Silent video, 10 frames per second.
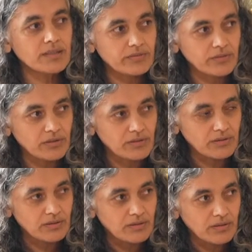level.
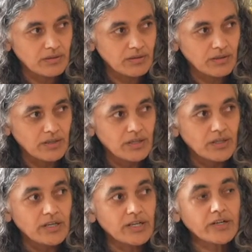
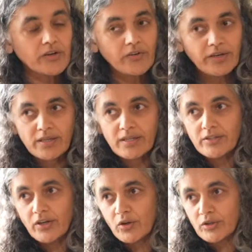A
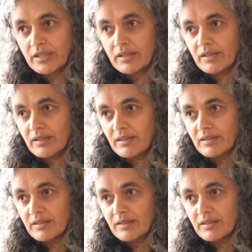Kriya Yogi